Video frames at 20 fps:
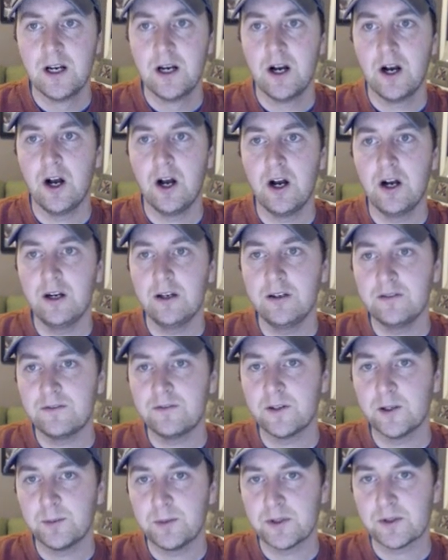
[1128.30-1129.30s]
On
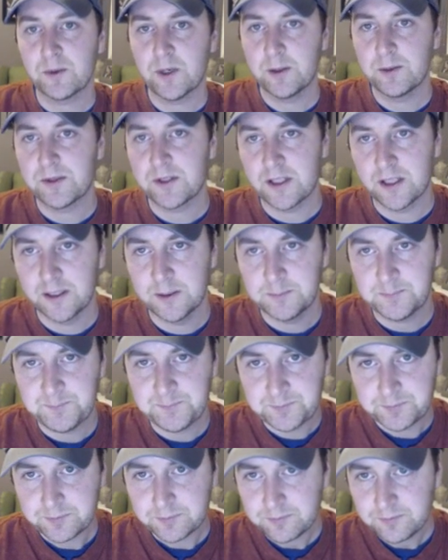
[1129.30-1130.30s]
FERPA's website,
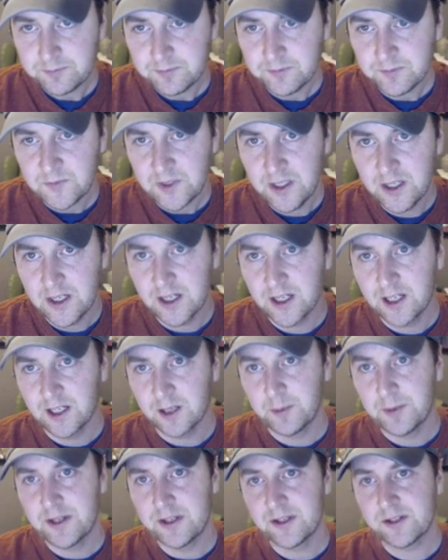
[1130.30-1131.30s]

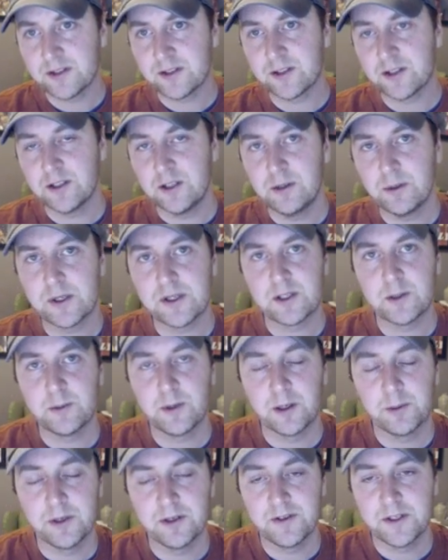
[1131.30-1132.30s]
this is the U.S.
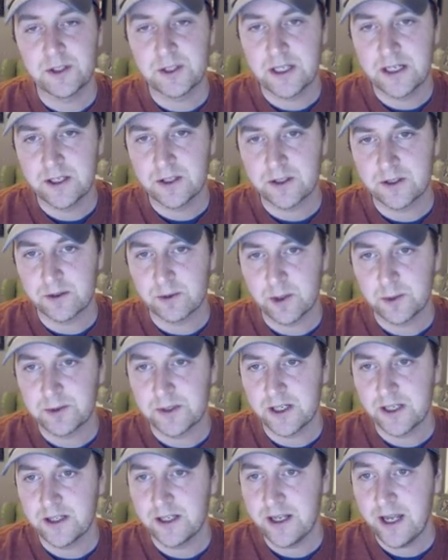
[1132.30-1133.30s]
Department of Education's
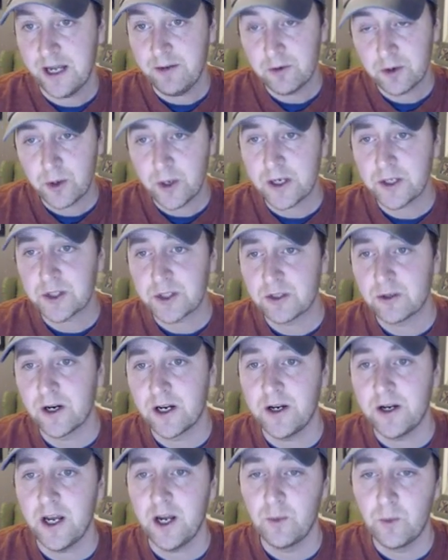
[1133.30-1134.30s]
website, they have a question
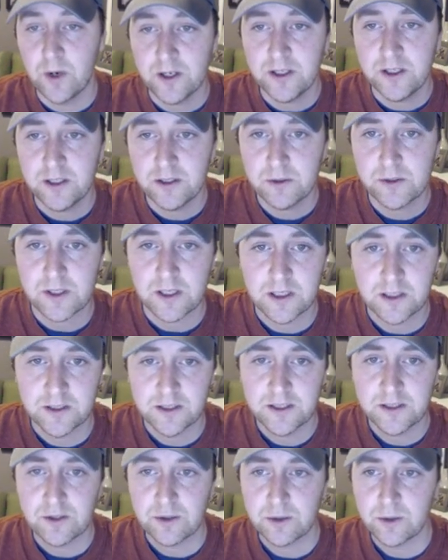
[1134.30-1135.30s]
around, I want to use
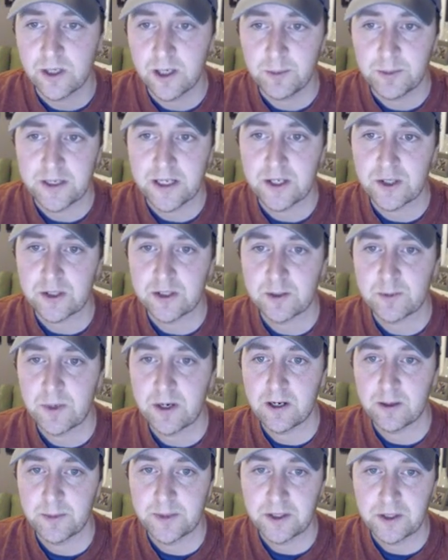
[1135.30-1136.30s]
online tool application as
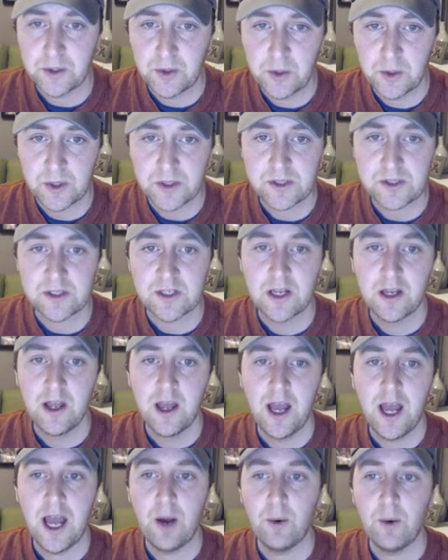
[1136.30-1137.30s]
part of my course,
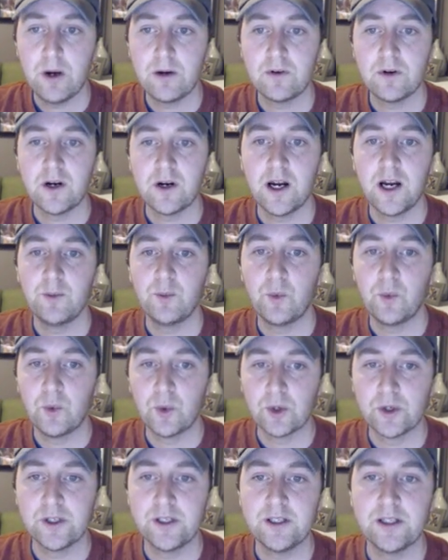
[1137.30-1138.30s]
however, I'm
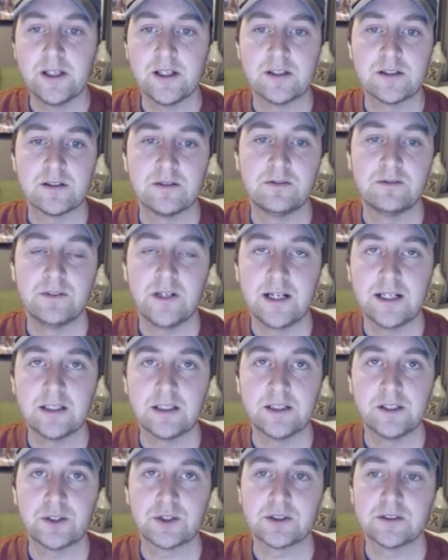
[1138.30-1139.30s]
worried it's a
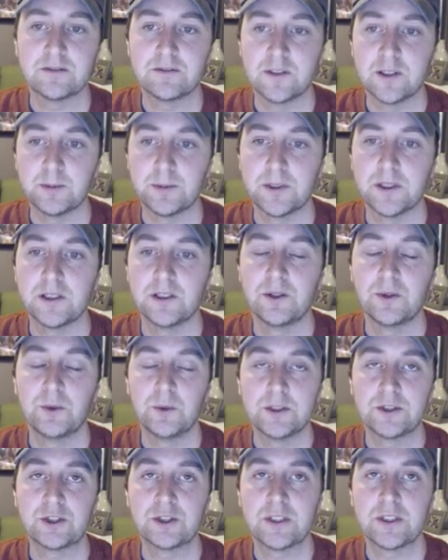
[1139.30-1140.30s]
violation of FERPA.
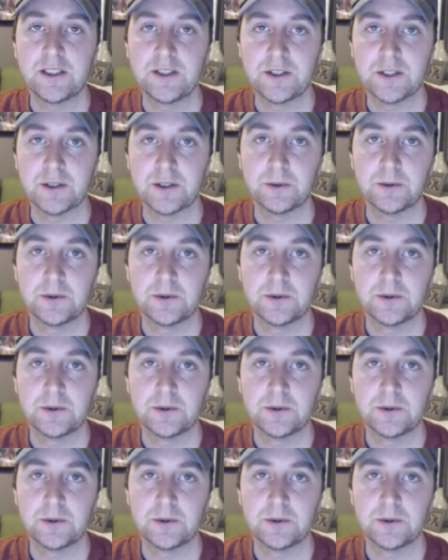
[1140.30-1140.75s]
What should I do?